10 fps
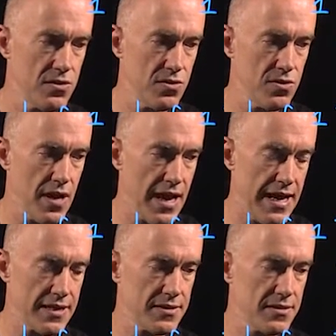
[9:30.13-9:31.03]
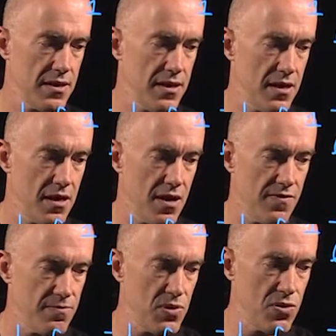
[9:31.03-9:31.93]
to x
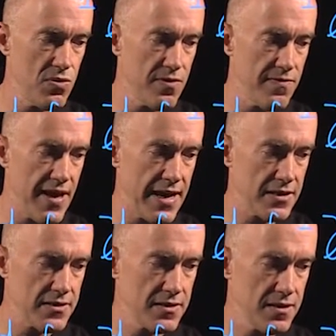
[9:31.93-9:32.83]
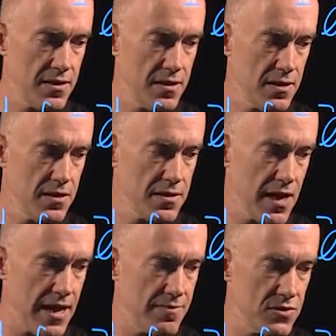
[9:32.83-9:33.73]
of mu of x
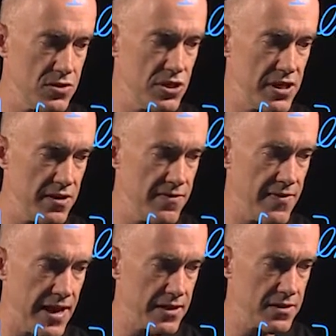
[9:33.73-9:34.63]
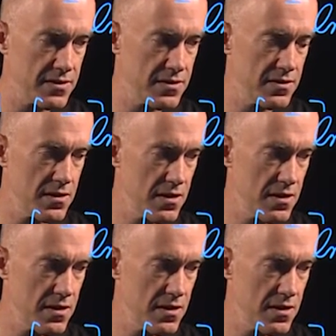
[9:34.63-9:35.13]
times g of x